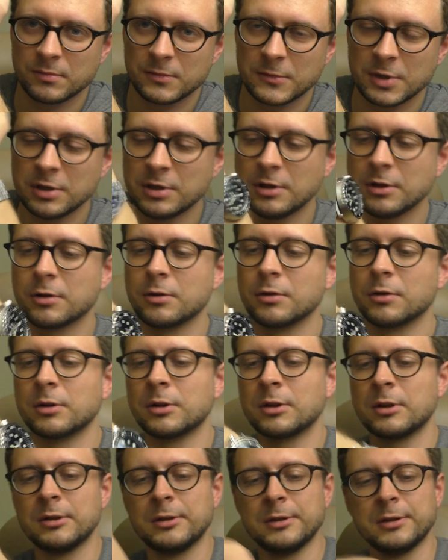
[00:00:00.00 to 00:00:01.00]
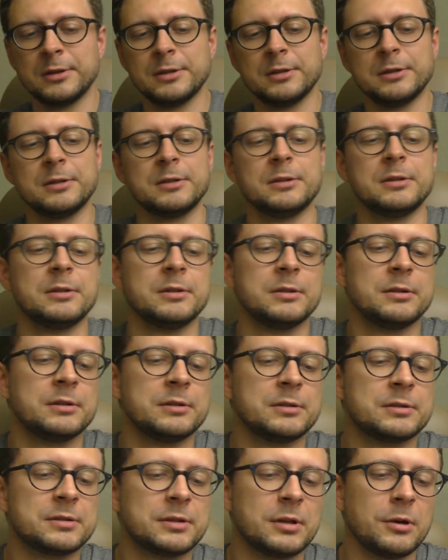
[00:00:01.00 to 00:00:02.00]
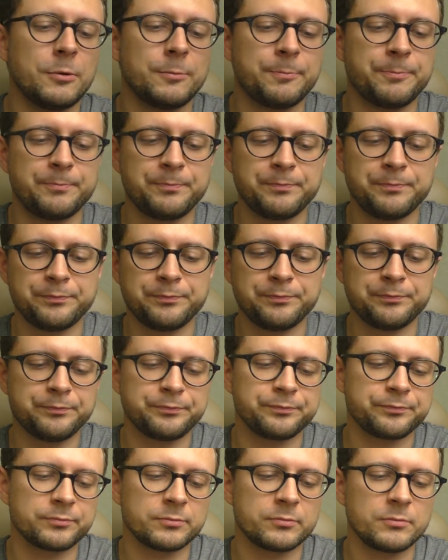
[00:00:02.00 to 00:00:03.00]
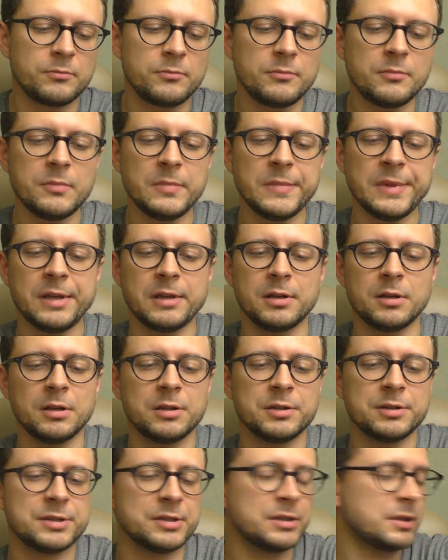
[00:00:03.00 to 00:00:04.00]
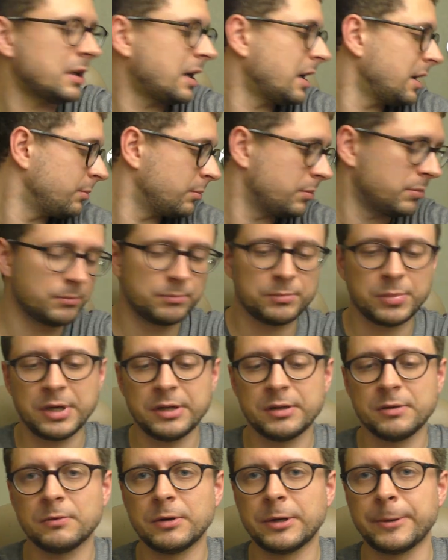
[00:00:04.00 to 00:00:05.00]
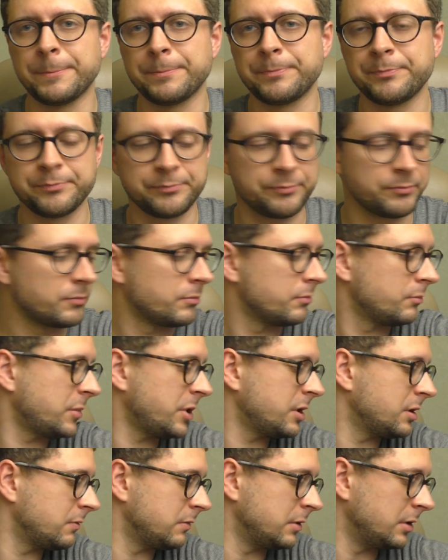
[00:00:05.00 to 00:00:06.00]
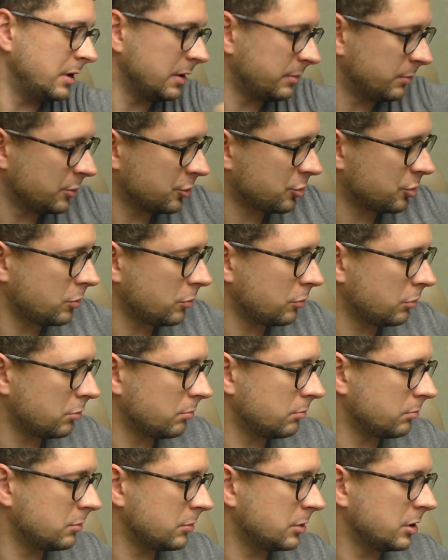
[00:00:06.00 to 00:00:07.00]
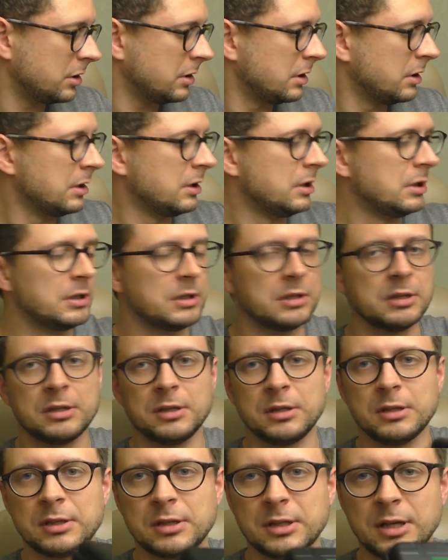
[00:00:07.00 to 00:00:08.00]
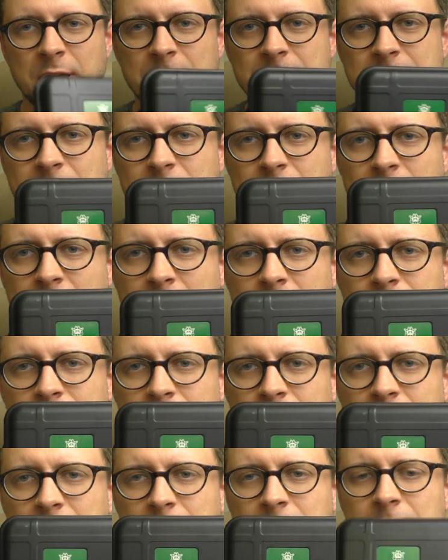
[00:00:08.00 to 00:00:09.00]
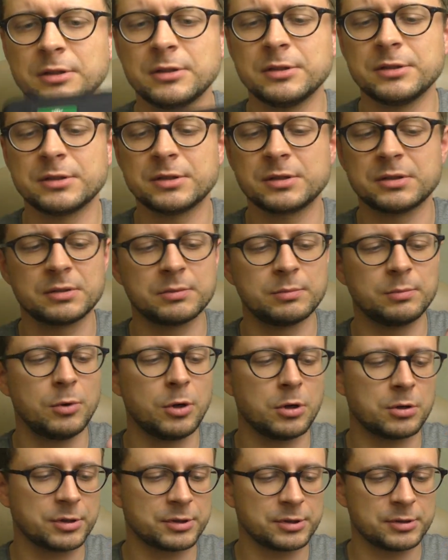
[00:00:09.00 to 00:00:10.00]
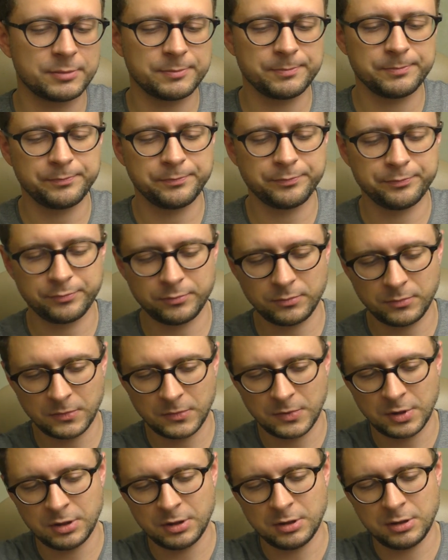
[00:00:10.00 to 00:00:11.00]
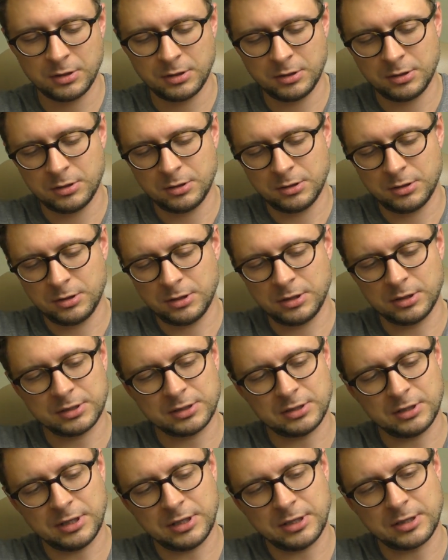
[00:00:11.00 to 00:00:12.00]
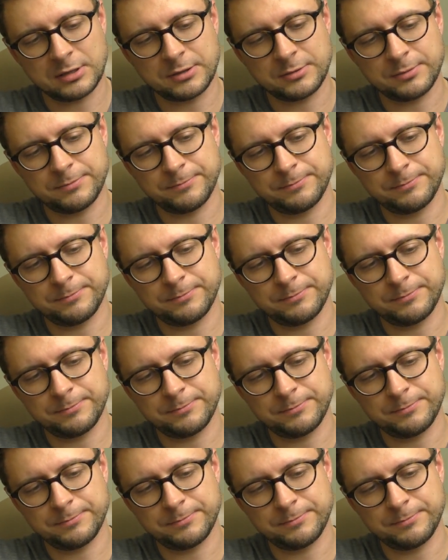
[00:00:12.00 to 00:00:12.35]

really good. So here is it. I by the way by the way let me show you. It has arrived in this box. It's like,